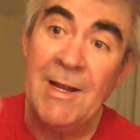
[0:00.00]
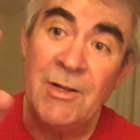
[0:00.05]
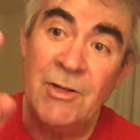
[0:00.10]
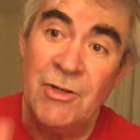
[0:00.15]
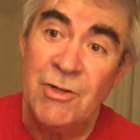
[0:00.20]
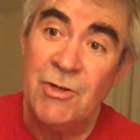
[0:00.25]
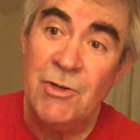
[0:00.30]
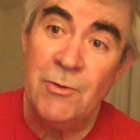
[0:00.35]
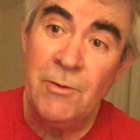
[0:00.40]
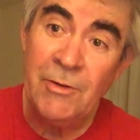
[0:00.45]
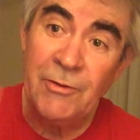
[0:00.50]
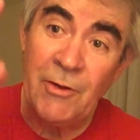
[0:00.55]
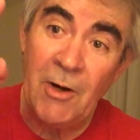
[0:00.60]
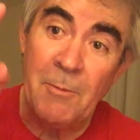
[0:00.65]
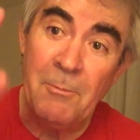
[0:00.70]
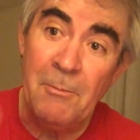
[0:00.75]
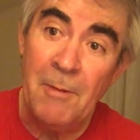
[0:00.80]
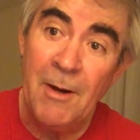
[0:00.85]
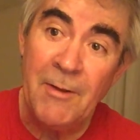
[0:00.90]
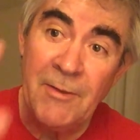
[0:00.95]
and June is
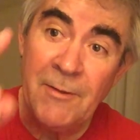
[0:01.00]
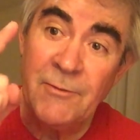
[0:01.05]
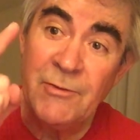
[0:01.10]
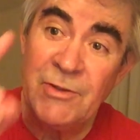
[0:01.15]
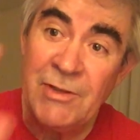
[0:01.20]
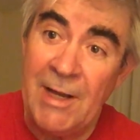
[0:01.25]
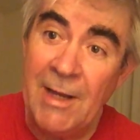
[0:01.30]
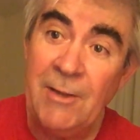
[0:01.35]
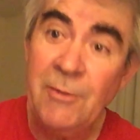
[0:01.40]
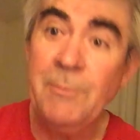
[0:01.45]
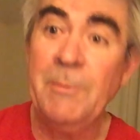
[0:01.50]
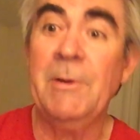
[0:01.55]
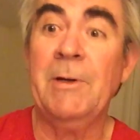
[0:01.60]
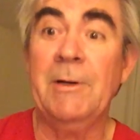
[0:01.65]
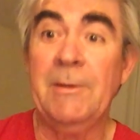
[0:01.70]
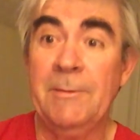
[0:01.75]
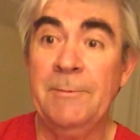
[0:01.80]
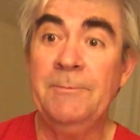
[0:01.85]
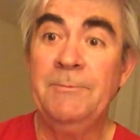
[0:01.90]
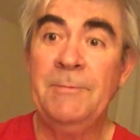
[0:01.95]
our month of
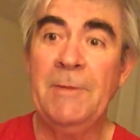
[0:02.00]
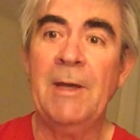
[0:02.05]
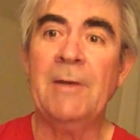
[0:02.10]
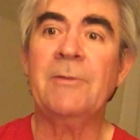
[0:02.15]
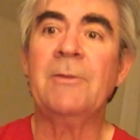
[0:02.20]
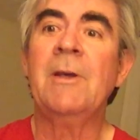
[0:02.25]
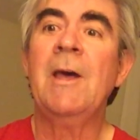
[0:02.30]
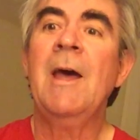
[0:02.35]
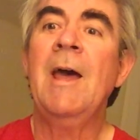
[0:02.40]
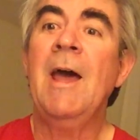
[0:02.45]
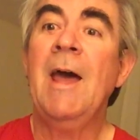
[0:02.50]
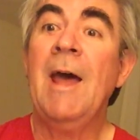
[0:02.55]
Shakespeare. Yes,